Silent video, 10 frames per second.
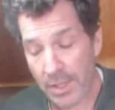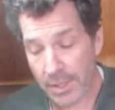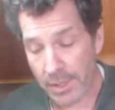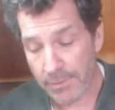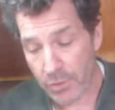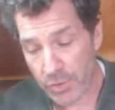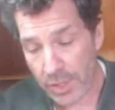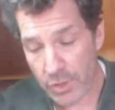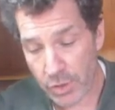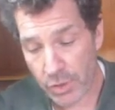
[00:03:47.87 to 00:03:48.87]
the number of
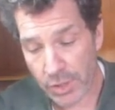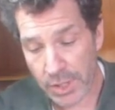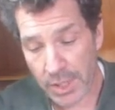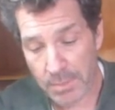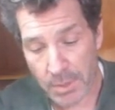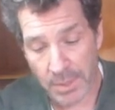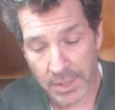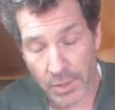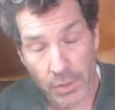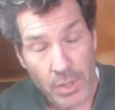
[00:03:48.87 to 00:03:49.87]
cells you're hooking up to
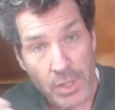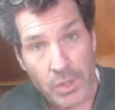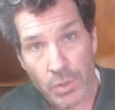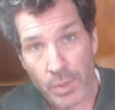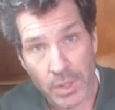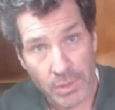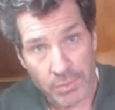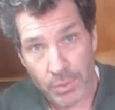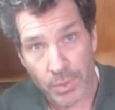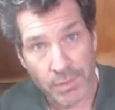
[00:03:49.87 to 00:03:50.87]
make your
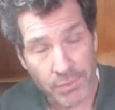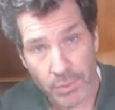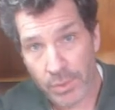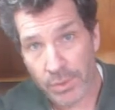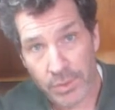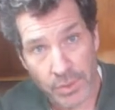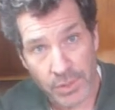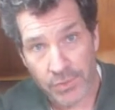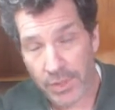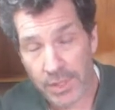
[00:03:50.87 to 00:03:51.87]
12, 24,
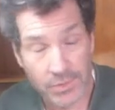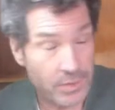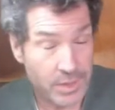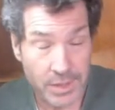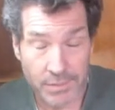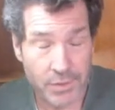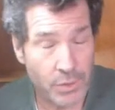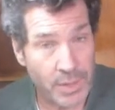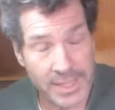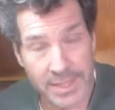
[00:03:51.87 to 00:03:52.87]
36, you can even
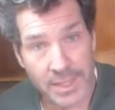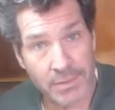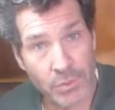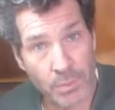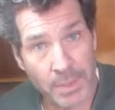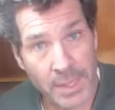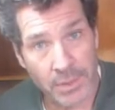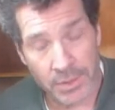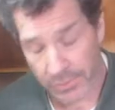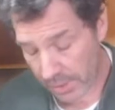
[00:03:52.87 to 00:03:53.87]
do 18 volt
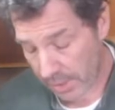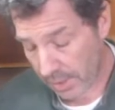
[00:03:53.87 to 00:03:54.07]
batteries.